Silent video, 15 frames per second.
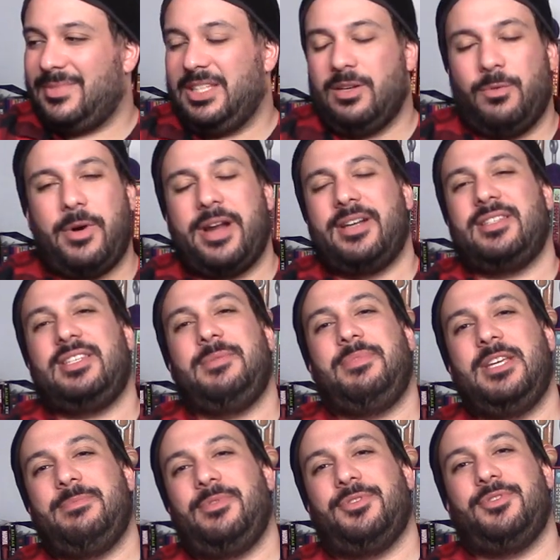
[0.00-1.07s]
You want to see
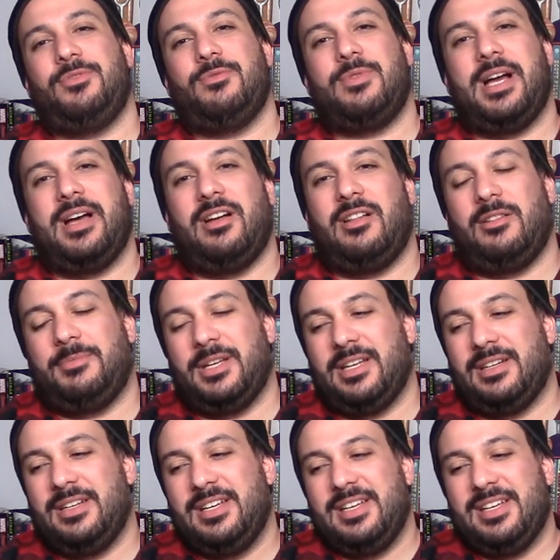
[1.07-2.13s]
people do well,
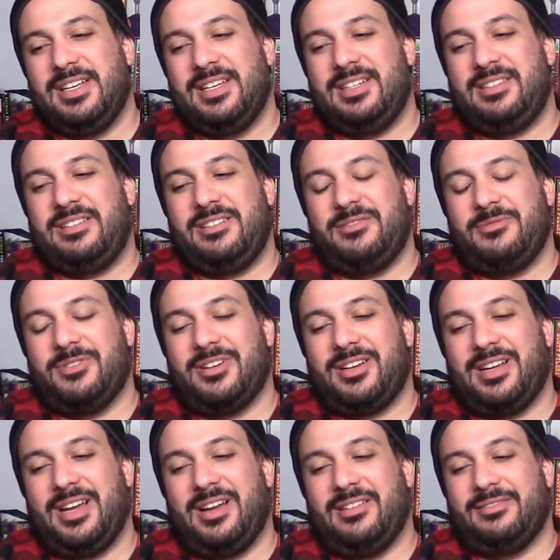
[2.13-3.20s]
but didn't
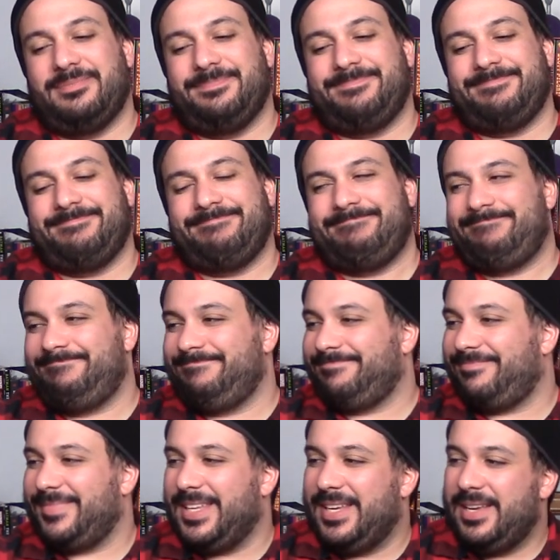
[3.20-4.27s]
work out.
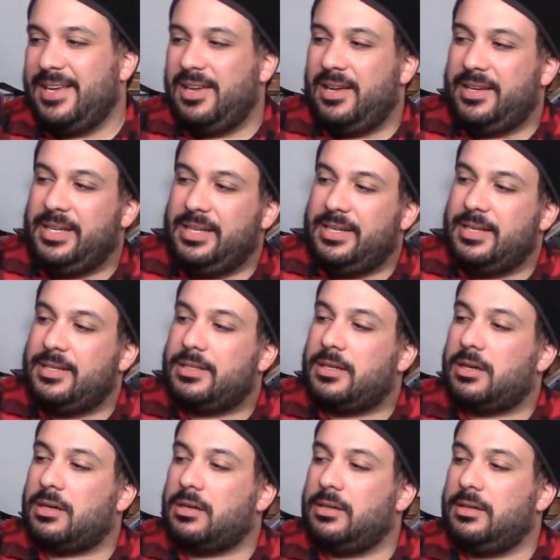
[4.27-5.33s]
He is
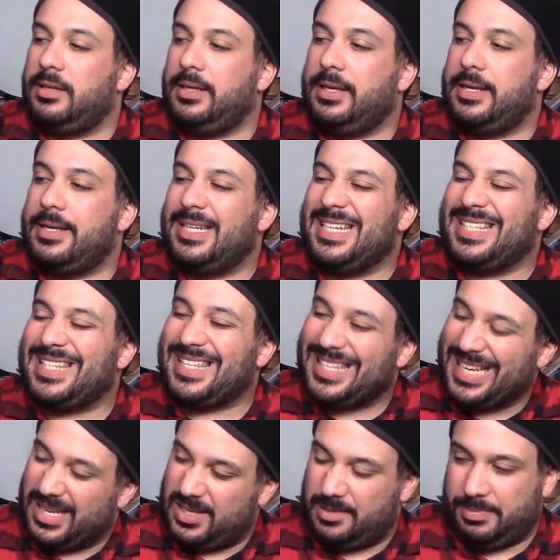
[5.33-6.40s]
currently in
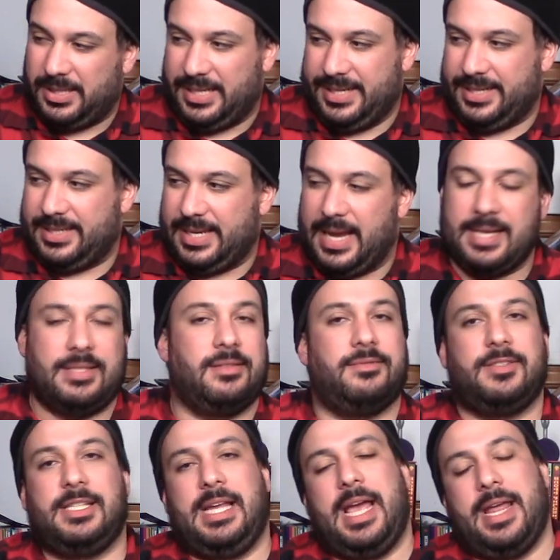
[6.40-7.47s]
6th place as
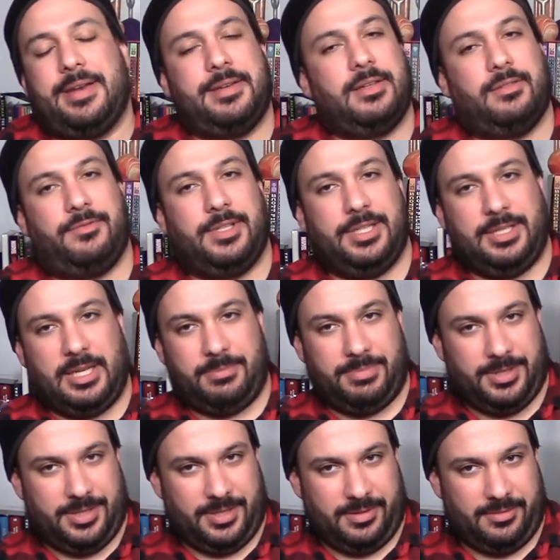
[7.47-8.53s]
of the end of this
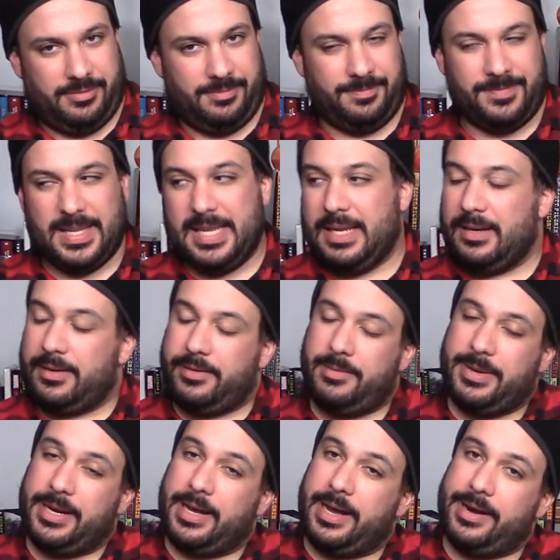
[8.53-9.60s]
episode. Could
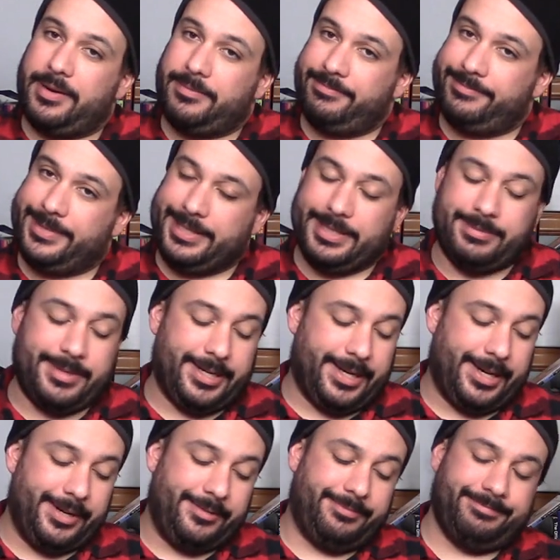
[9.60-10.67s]
have been higher. Could have been
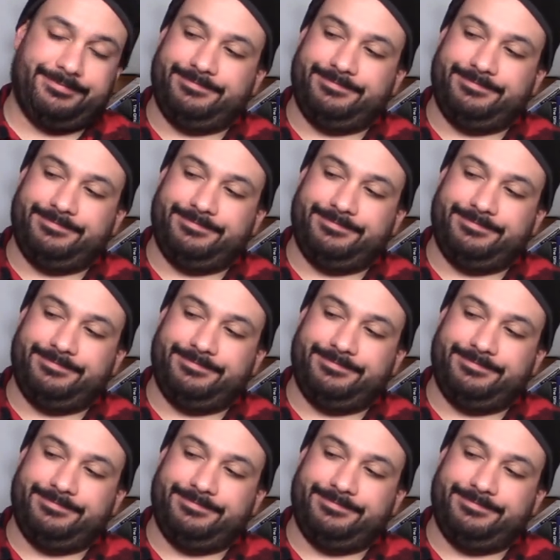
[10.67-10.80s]
higher.